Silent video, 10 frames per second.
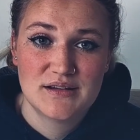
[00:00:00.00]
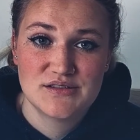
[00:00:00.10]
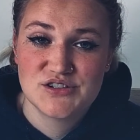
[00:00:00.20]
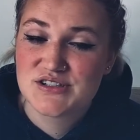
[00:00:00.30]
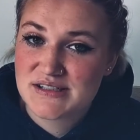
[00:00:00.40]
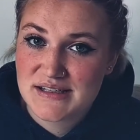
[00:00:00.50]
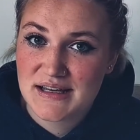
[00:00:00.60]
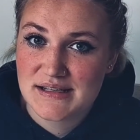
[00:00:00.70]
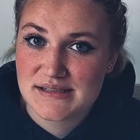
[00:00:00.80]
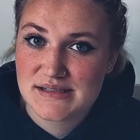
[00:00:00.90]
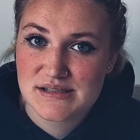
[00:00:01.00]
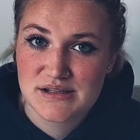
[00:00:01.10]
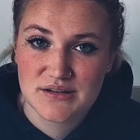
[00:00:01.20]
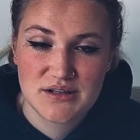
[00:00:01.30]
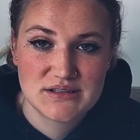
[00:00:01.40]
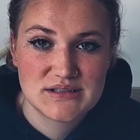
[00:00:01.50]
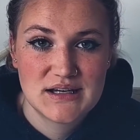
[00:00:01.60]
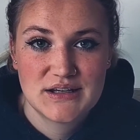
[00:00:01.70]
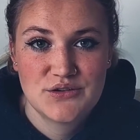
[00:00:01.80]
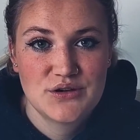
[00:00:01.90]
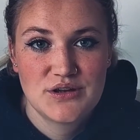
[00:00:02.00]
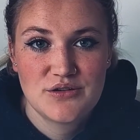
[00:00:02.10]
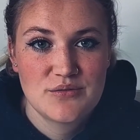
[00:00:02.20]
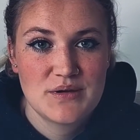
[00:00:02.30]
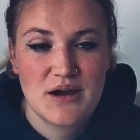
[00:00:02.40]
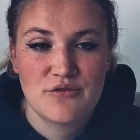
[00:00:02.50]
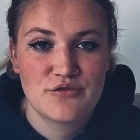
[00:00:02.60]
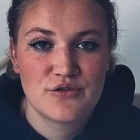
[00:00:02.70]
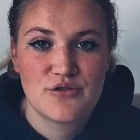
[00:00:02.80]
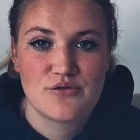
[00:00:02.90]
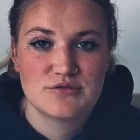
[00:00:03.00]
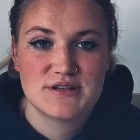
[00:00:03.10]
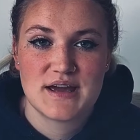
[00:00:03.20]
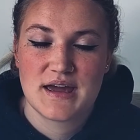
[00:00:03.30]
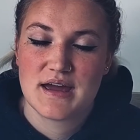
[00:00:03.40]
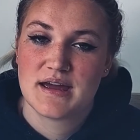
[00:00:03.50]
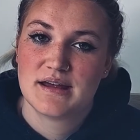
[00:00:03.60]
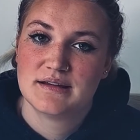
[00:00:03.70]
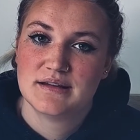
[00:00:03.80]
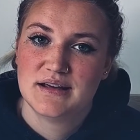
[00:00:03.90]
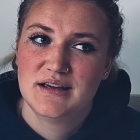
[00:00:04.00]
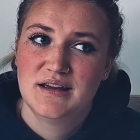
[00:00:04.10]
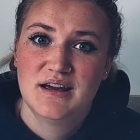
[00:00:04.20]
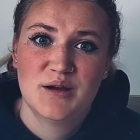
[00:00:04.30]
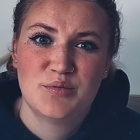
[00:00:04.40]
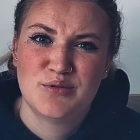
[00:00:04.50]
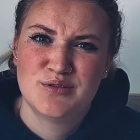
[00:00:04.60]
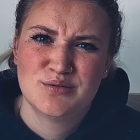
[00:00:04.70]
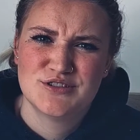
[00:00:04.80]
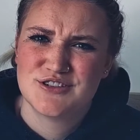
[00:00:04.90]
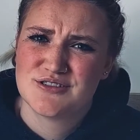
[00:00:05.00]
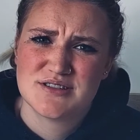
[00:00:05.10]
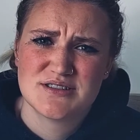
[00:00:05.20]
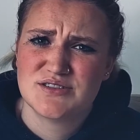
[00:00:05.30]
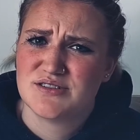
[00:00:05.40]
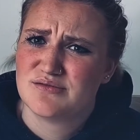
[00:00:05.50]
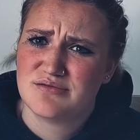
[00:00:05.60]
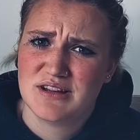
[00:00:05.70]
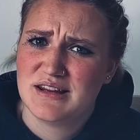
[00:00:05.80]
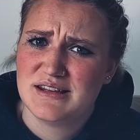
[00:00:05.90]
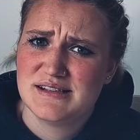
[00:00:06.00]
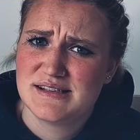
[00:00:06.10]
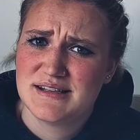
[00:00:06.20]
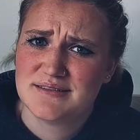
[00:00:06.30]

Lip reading: just in case, because like you can be out for the whole day and a portable charger is just really easy.